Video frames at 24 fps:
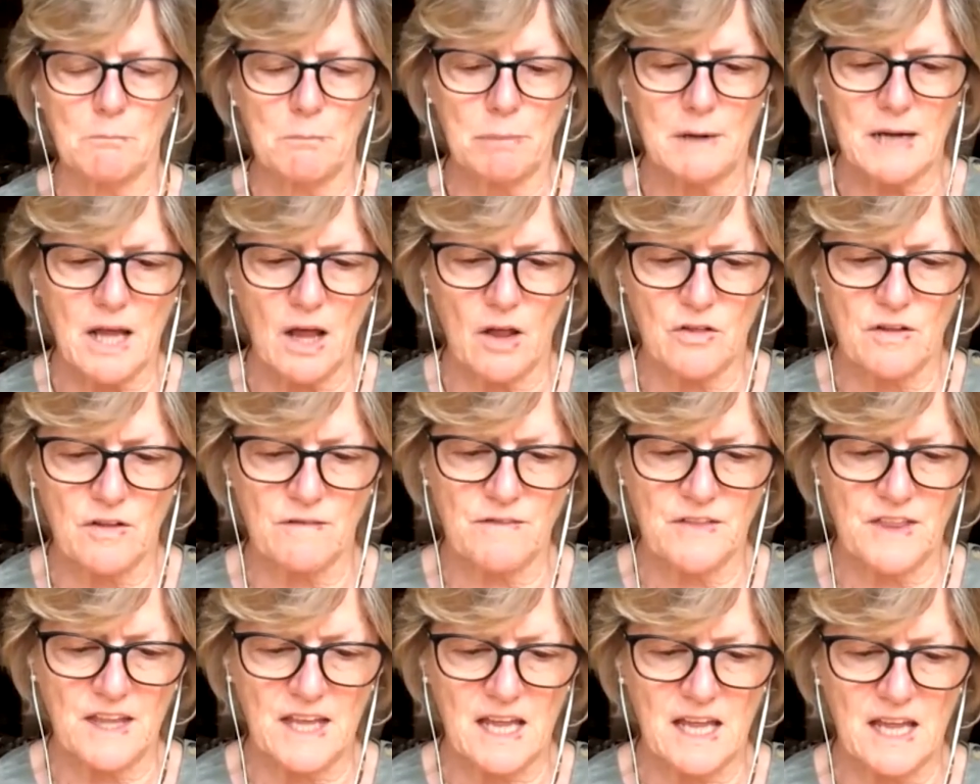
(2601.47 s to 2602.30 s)
because of
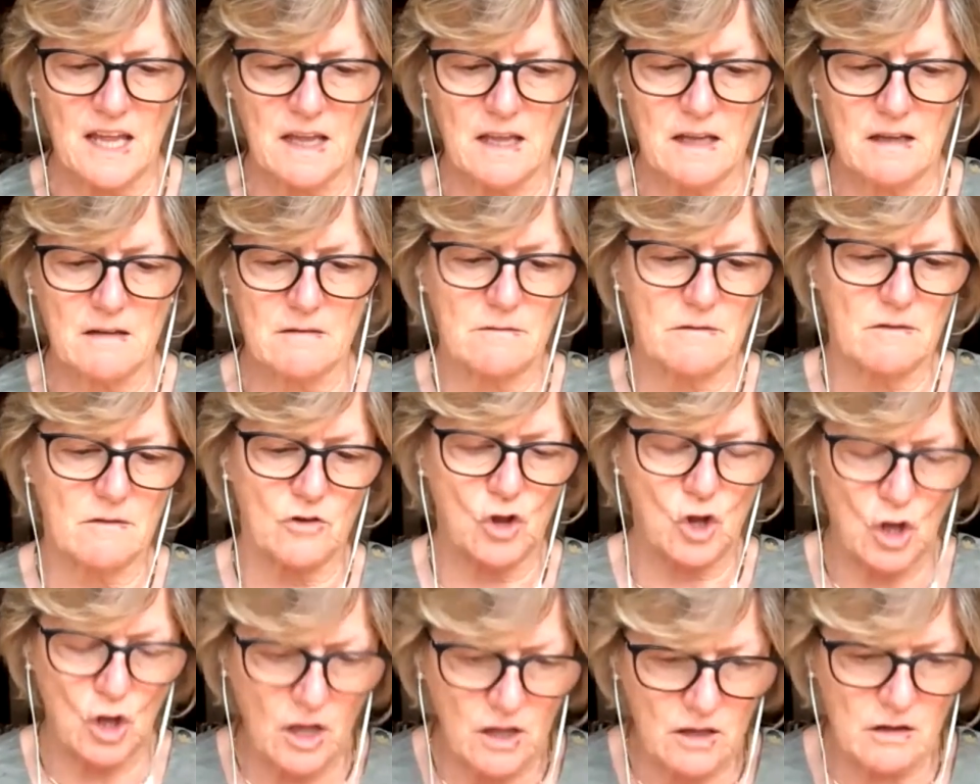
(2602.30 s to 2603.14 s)
the
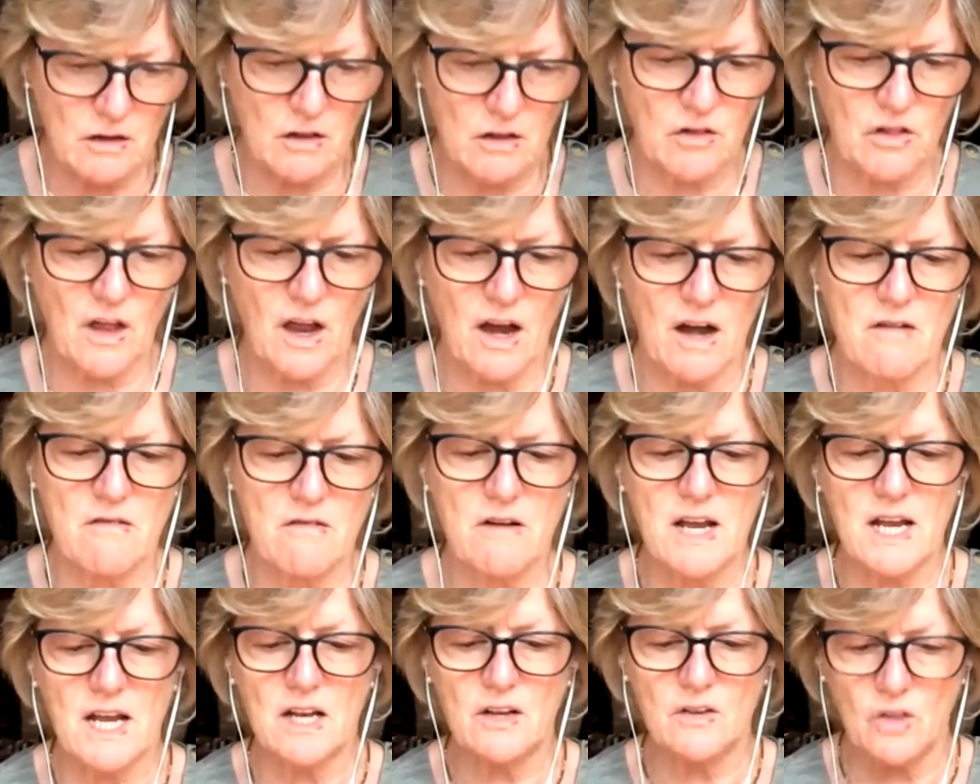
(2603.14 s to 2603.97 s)
journals I read,